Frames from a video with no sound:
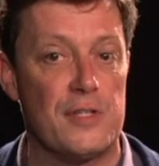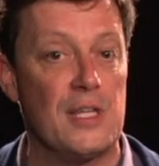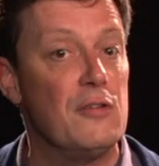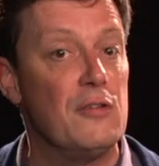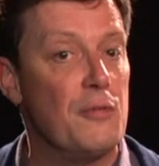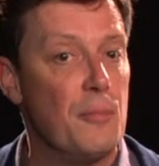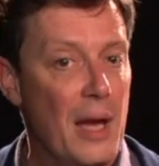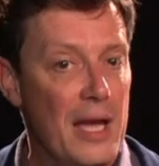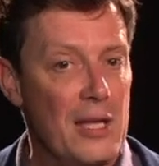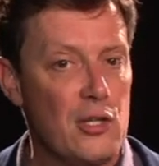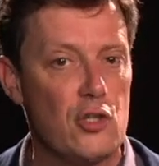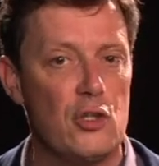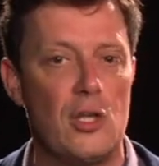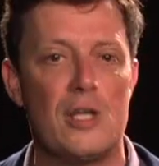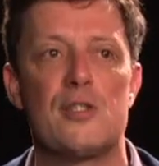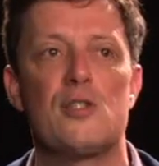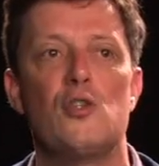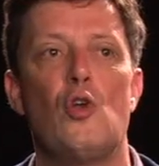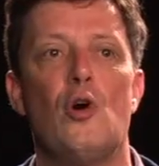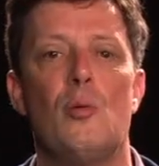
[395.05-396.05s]
information
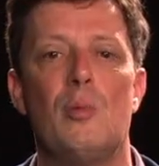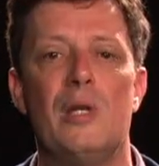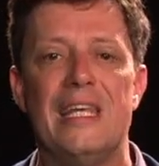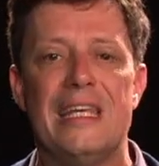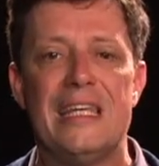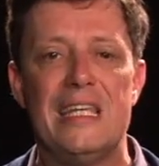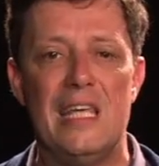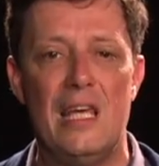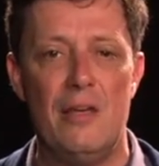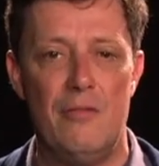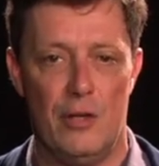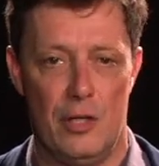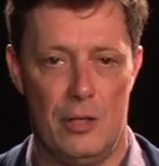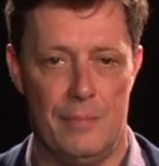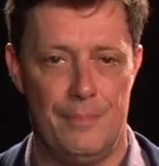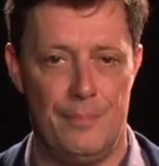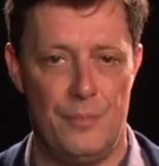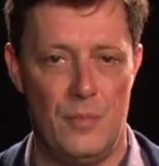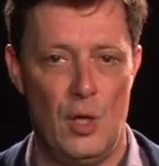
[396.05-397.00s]
is normally given.